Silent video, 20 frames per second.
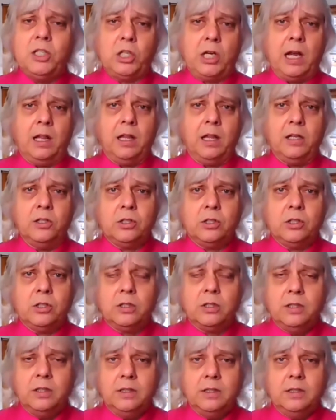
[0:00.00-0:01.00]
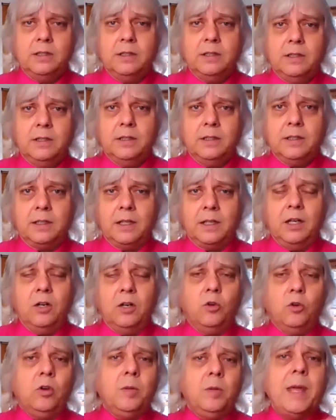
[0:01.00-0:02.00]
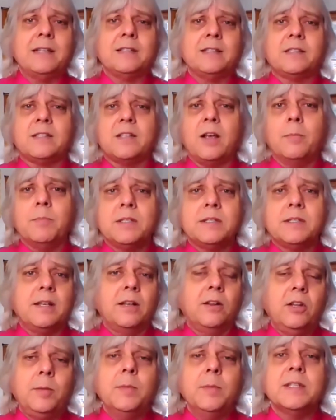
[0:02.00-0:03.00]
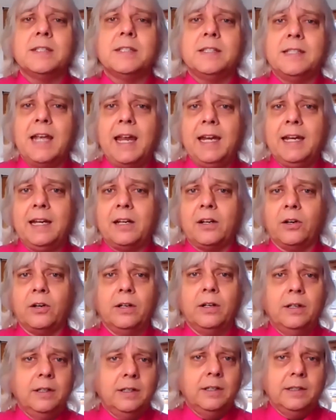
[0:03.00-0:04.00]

challenge. You know, we make some silly mistake, or